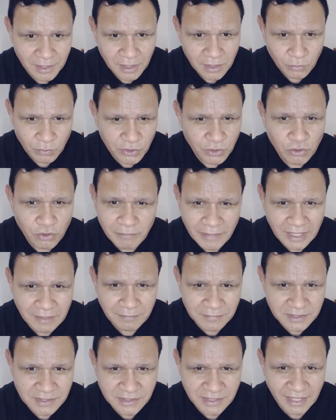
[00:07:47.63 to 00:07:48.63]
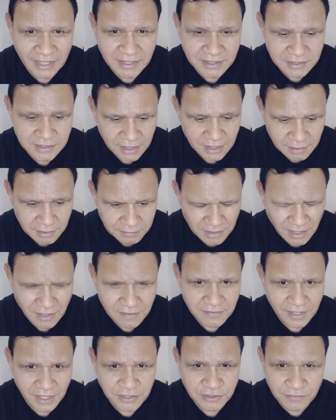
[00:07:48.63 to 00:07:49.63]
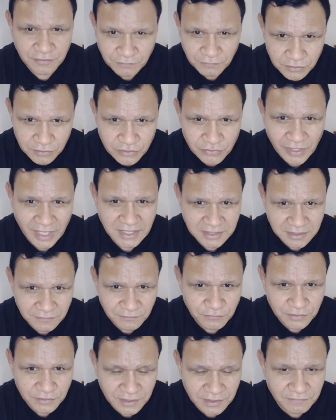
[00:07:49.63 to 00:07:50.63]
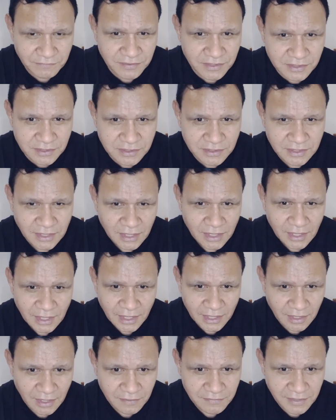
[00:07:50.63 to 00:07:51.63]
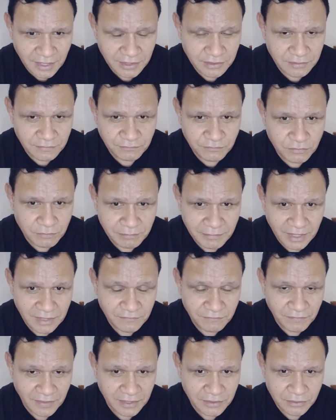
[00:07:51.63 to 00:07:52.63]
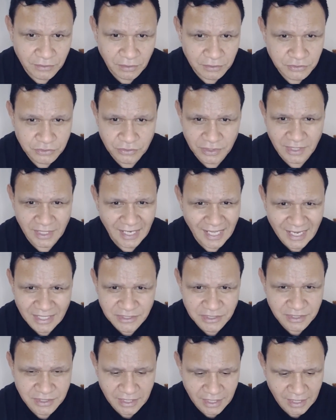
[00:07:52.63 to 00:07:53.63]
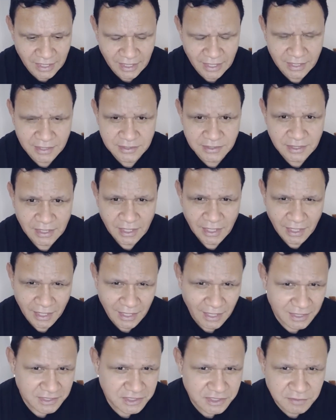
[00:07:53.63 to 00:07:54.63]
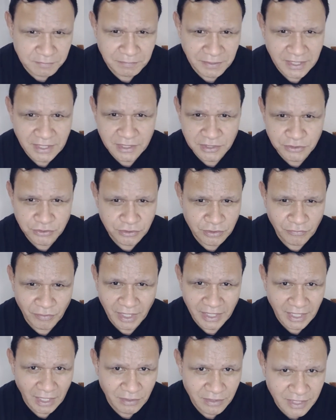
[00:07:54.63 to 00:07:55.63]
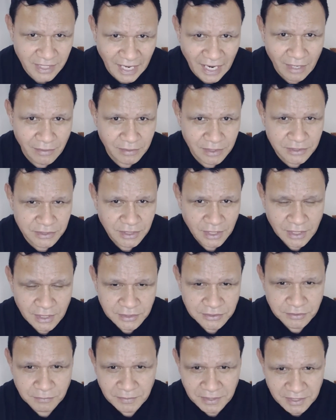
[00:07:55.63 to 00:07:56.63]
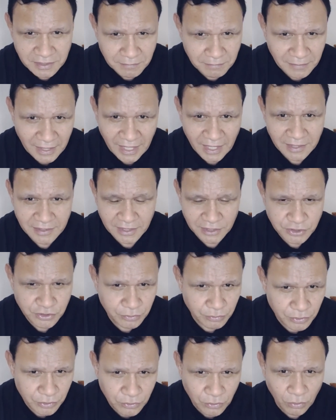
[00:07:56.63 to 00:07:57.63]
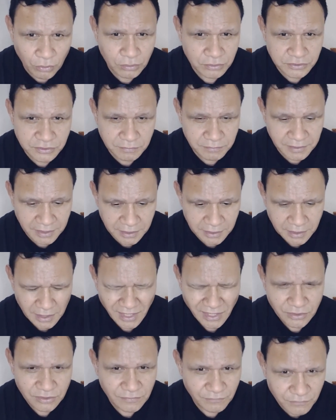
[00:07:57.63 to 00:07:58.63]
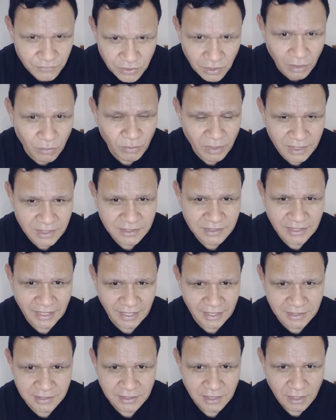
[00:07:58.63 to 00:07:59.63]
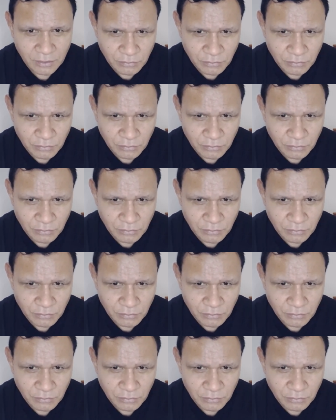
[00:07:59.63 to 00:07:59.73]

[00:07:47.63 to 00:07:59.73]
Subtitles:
We all make mistakes, but I thank you for grace and forgiveness. And I thank you for men, Father God, you enlarge in their hearts. And I speak into you right now, courage to be the man that you were called to be. You've got what it takes.